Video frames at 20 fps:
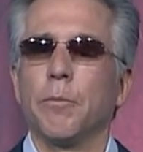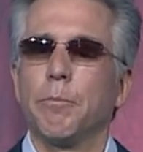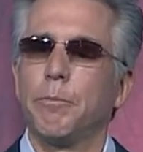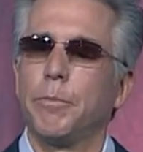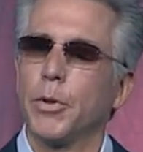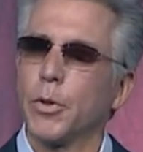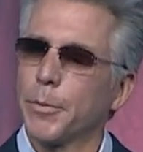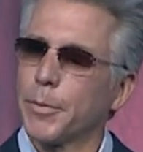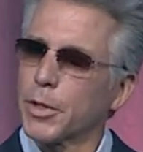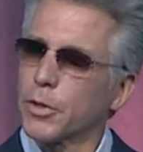
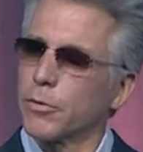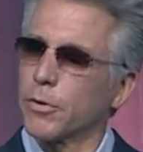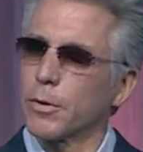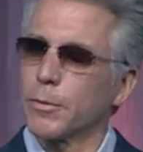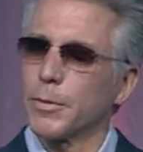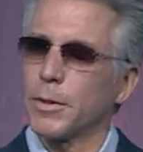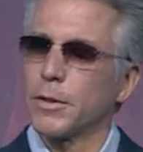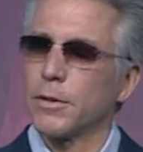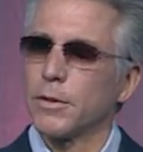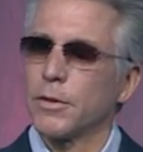Bill
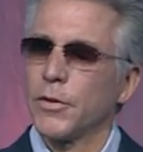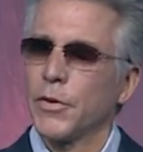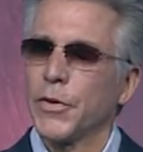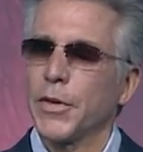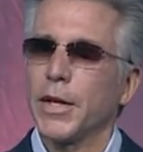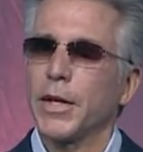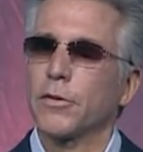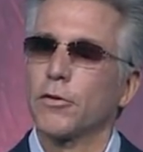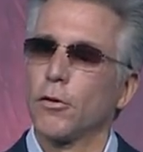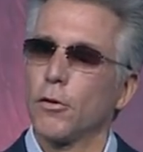McDermott,
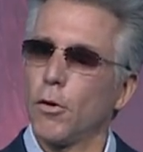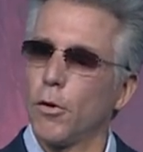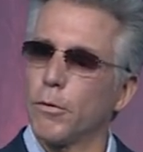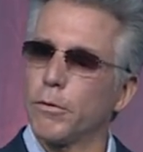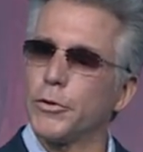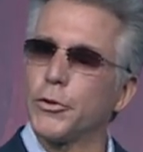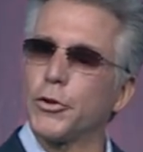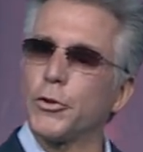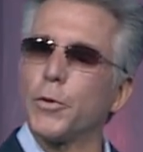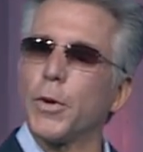as long
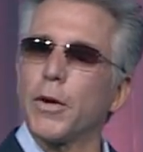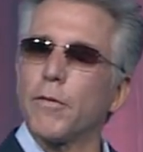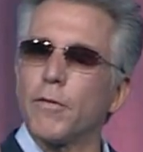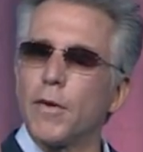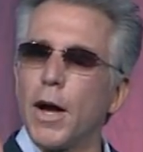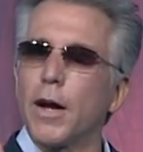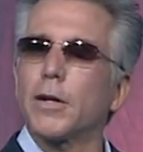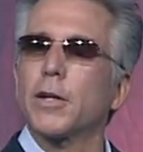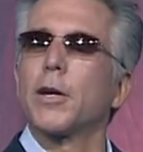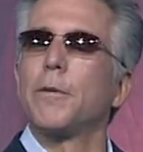as you have
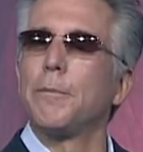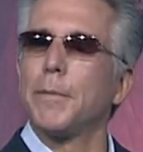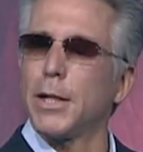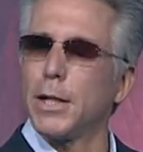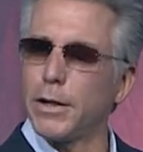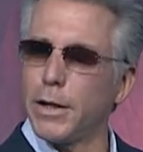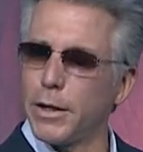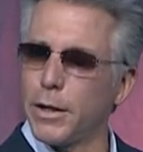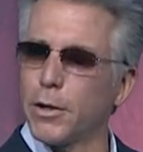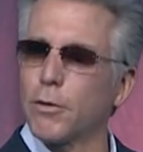not
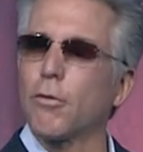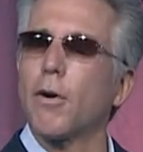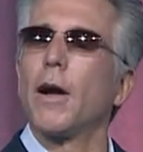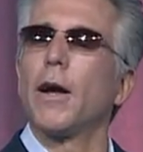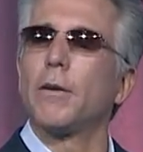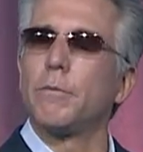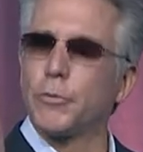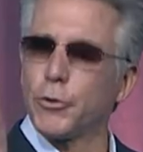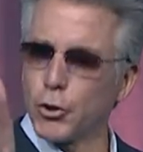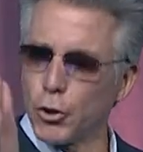committed any
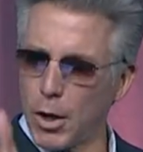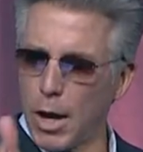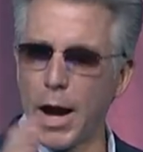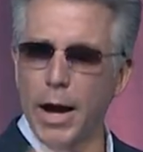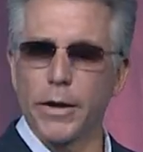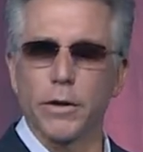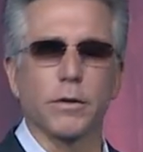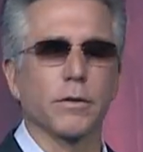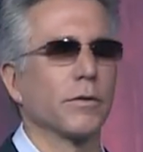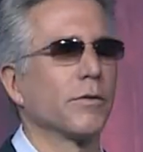crimes, you're
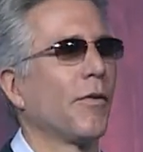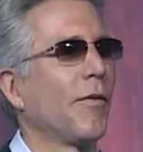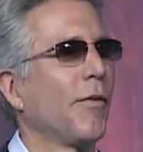hired.